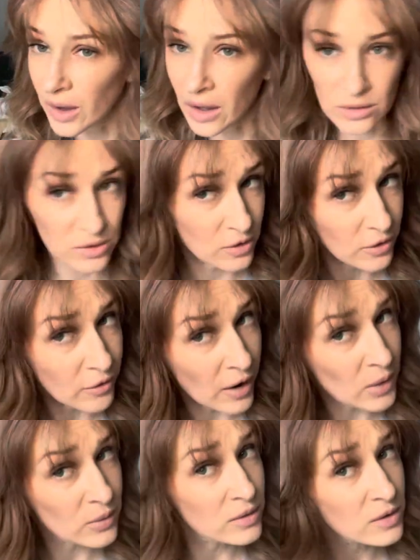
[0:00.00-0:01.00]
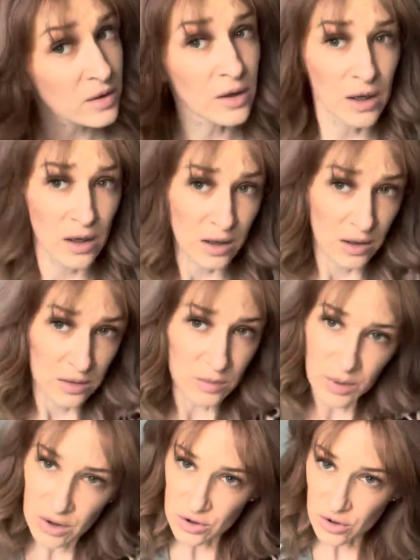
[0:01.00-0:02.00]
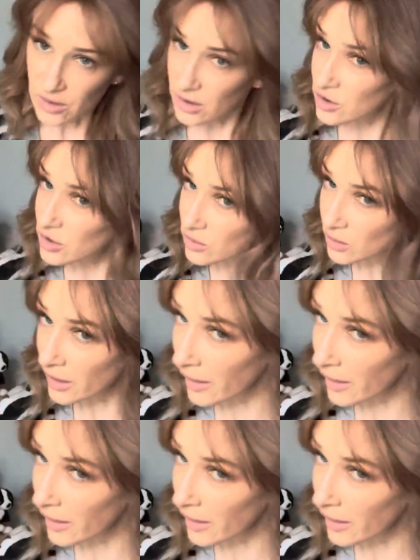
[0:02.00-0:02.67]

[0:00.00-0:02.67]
I'll turn around to make sure that you are